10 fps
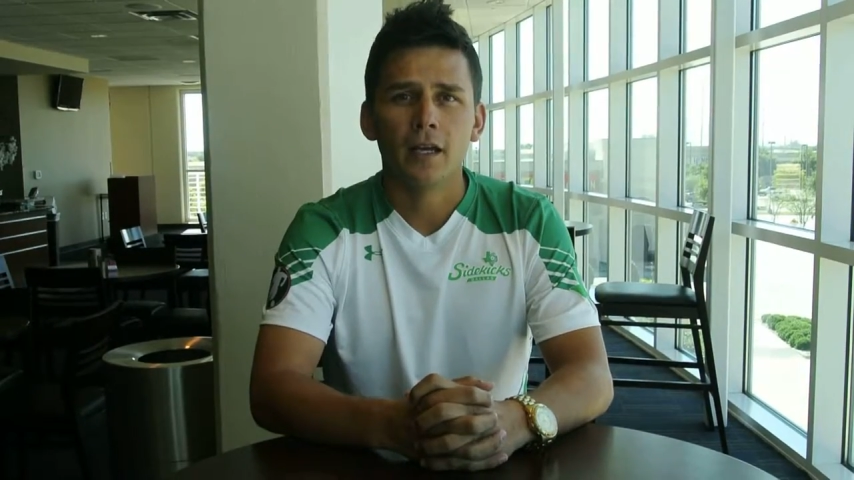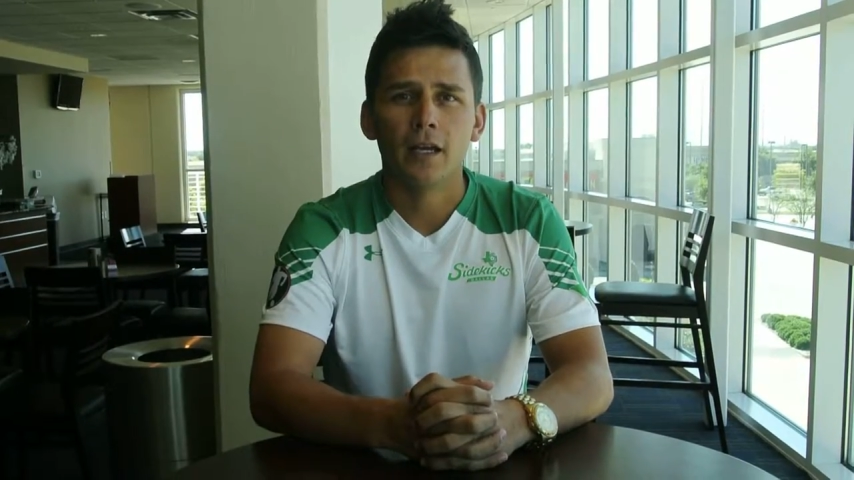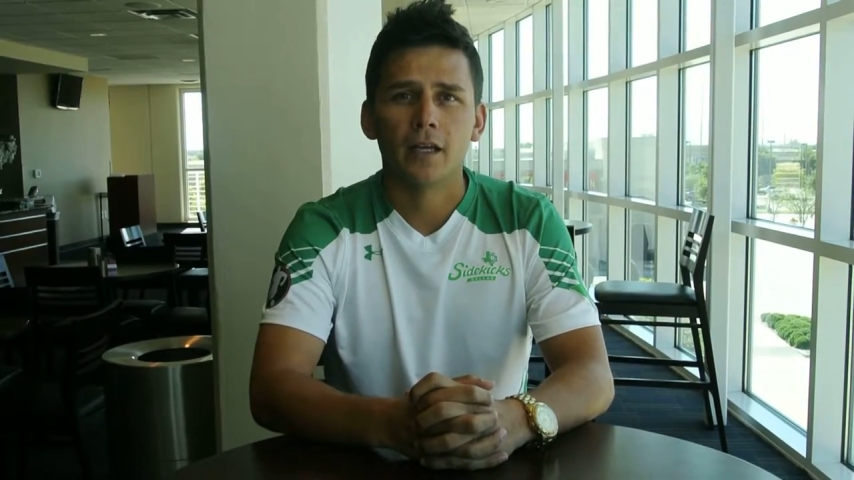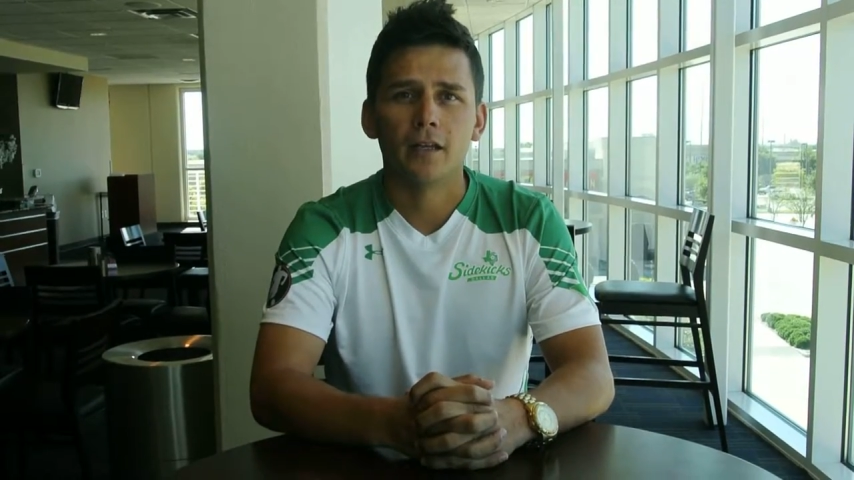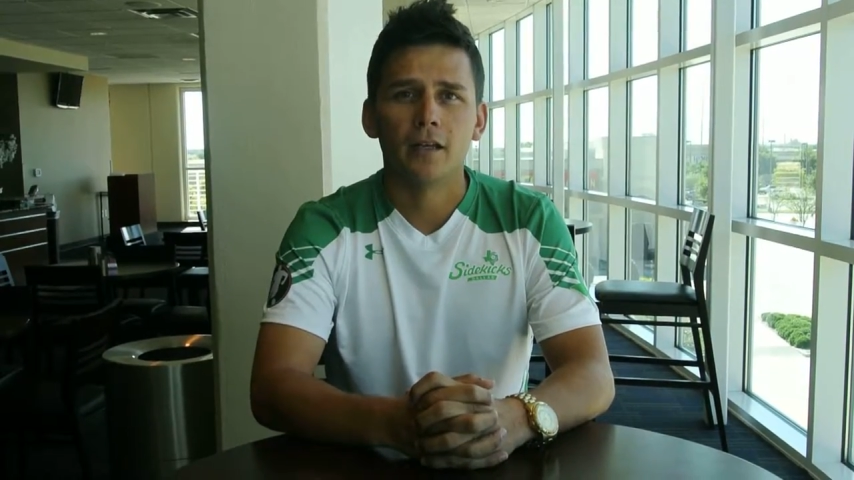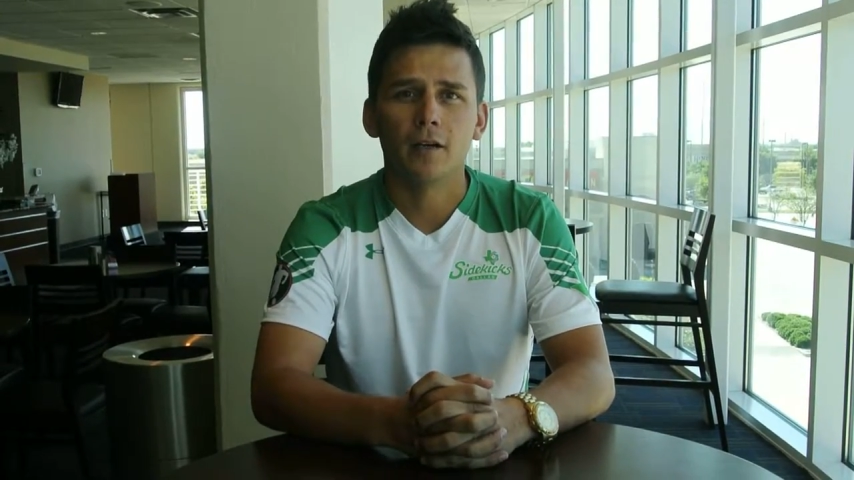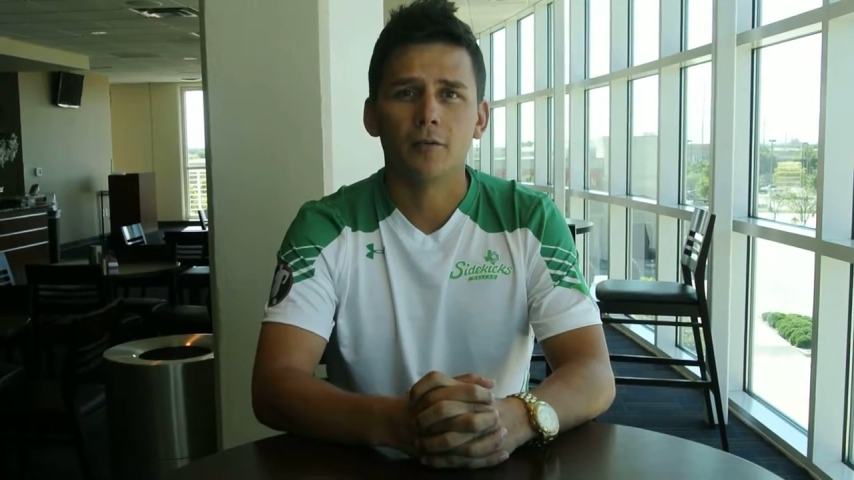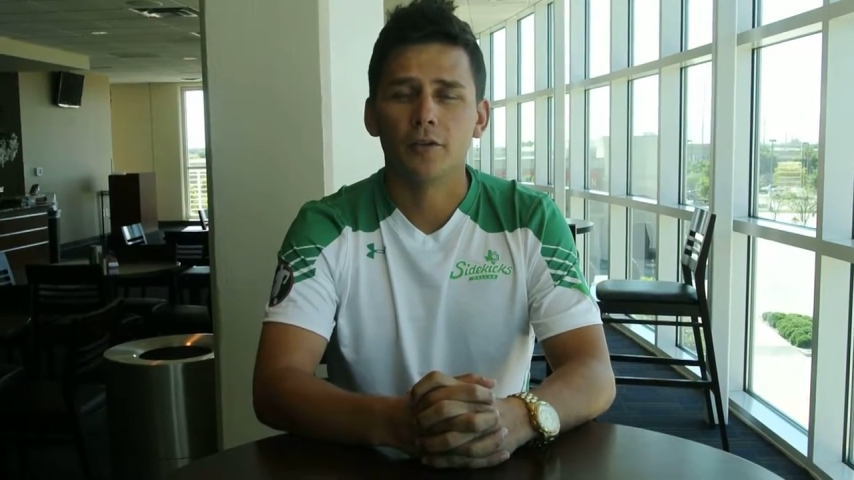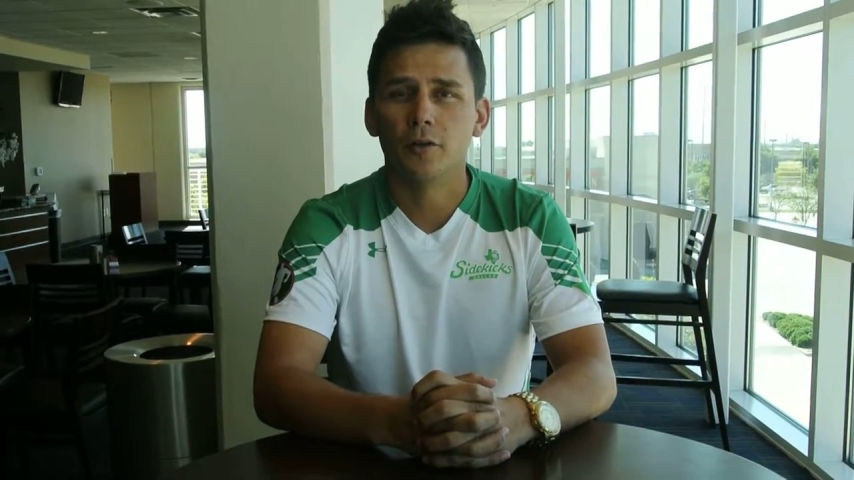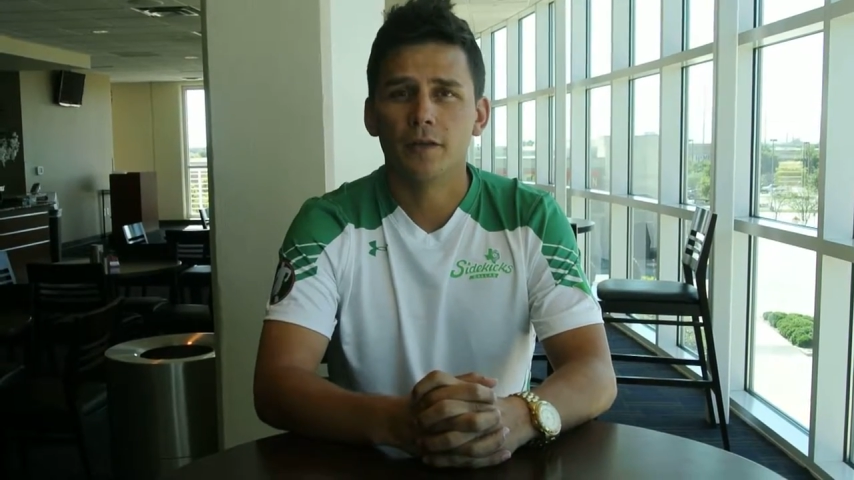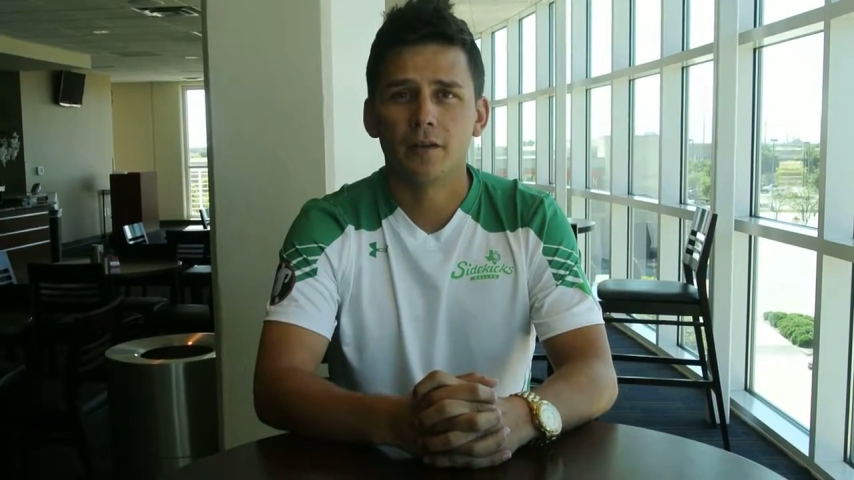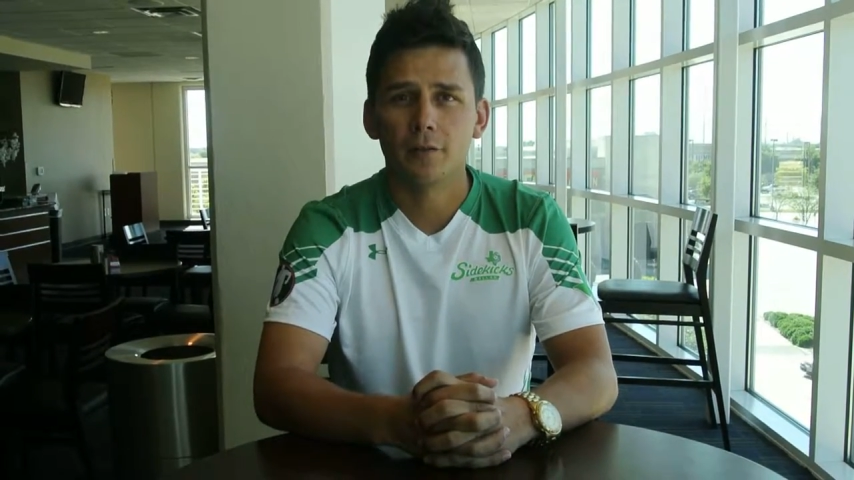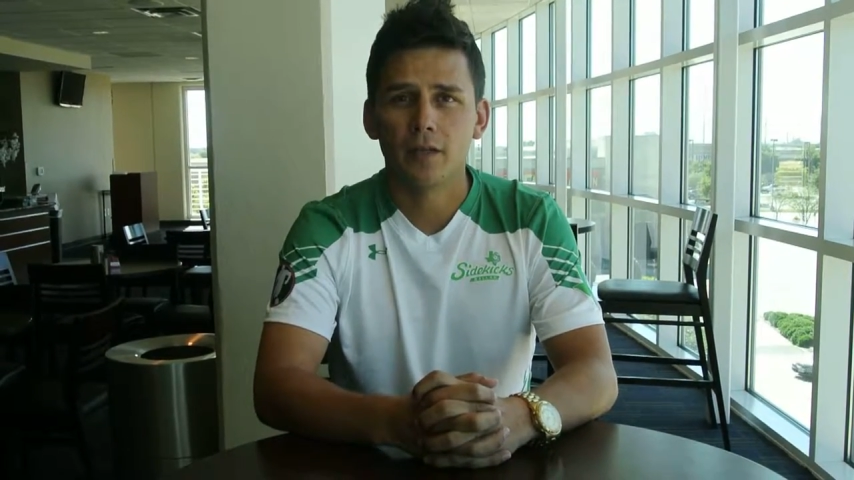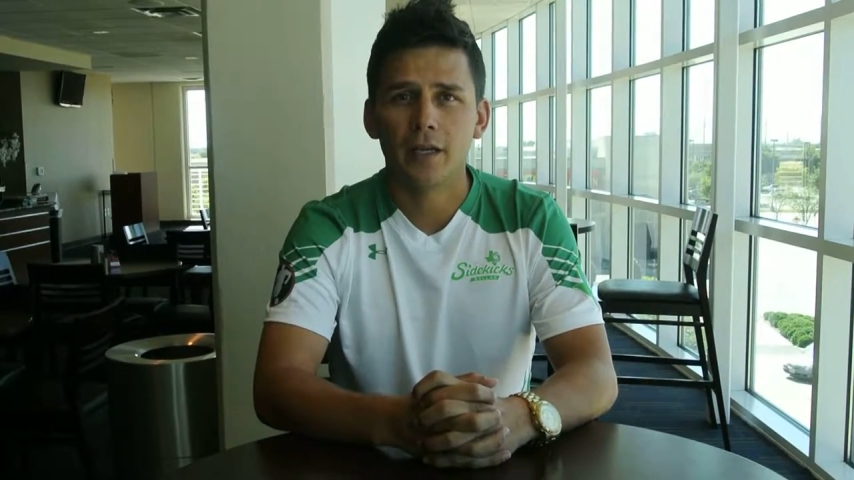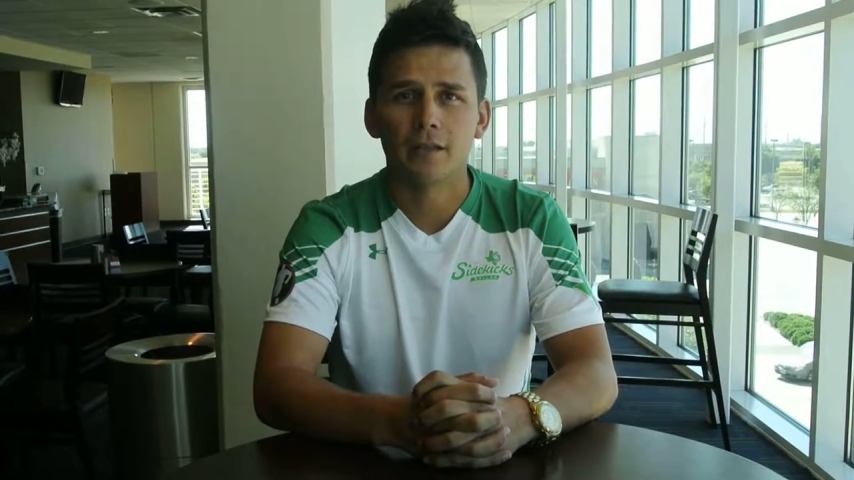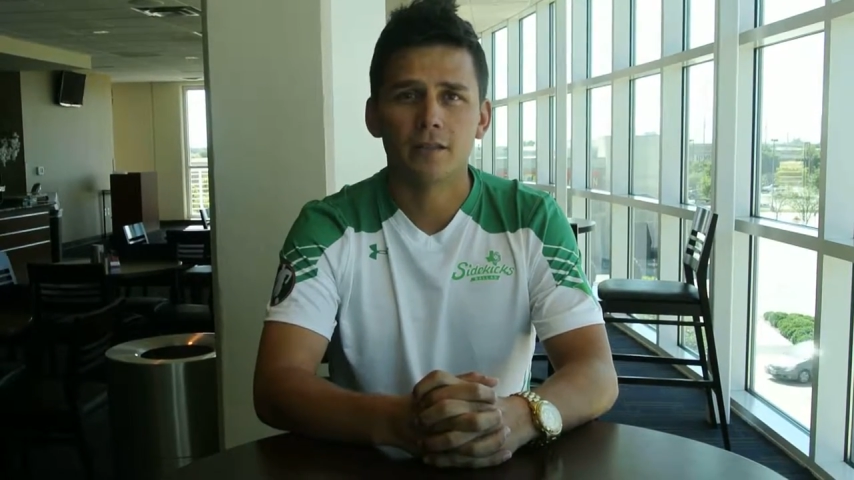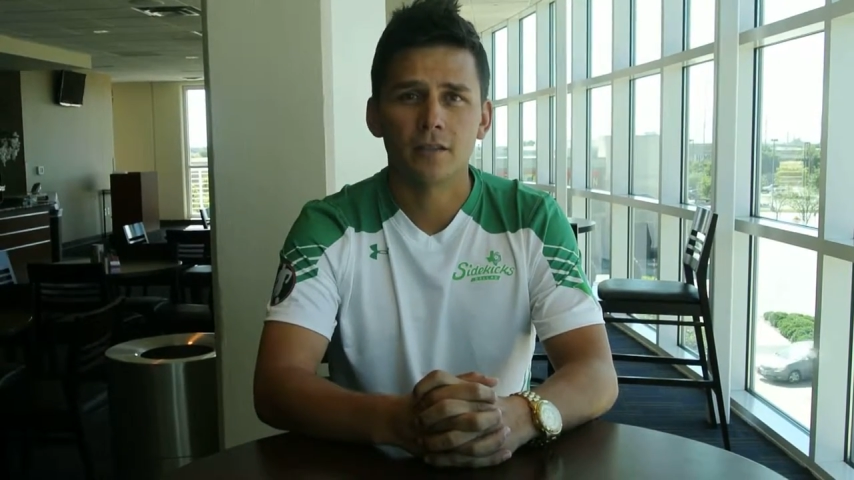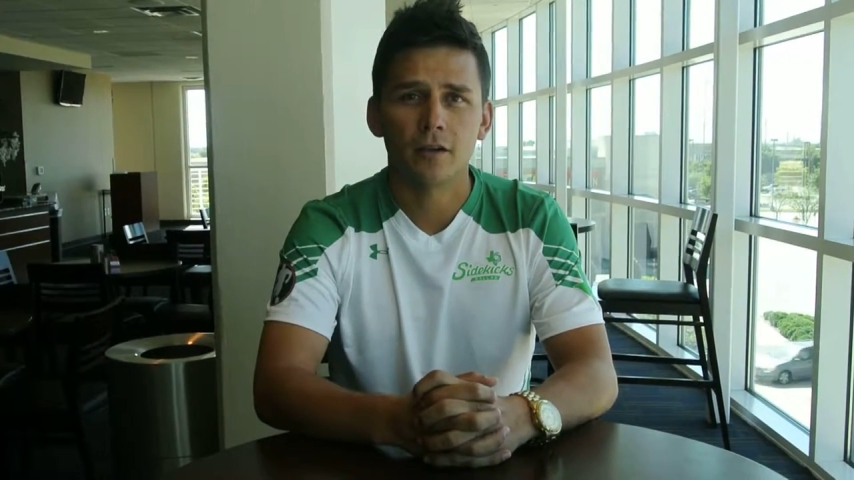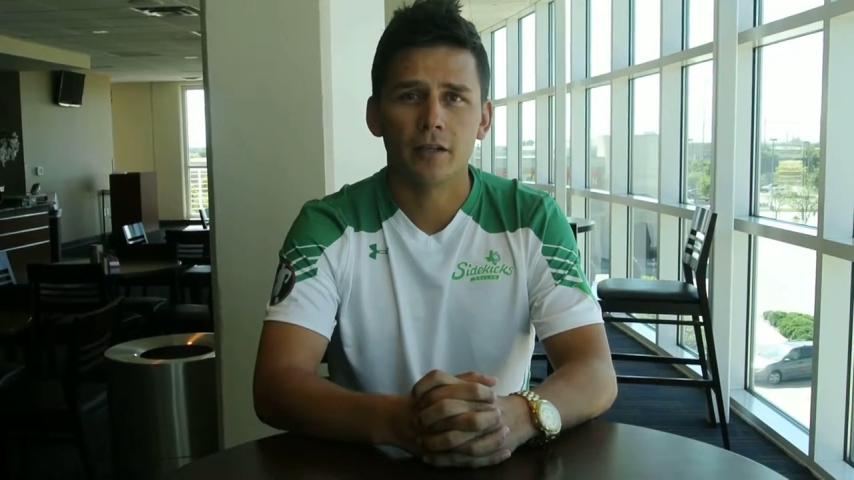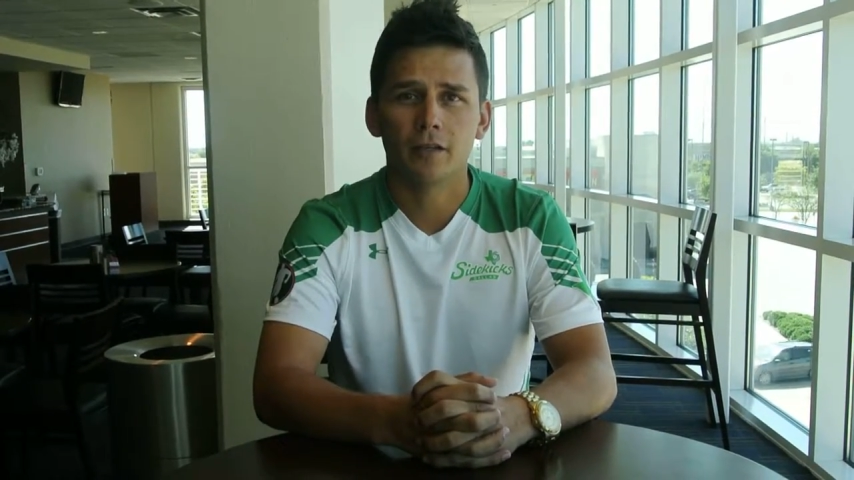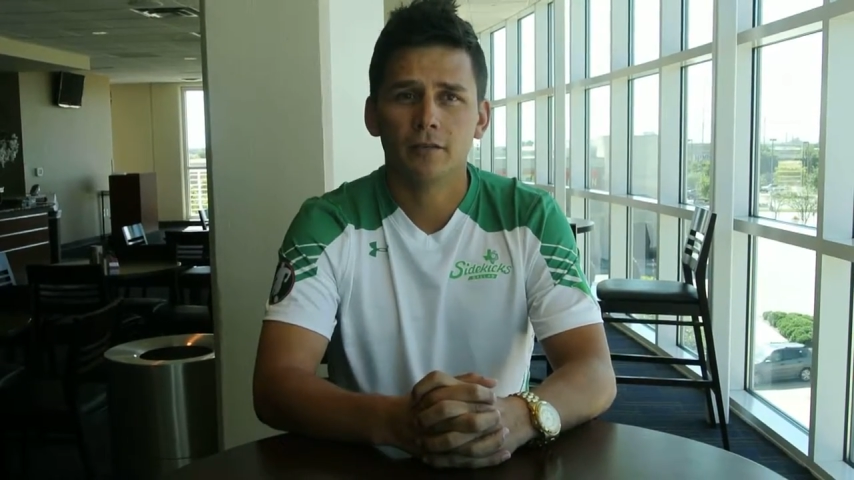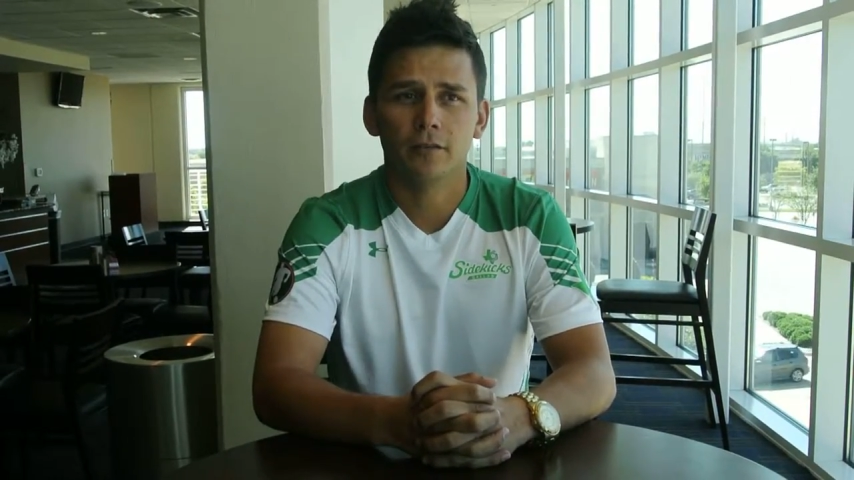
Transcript: And we're doing everything we can starting,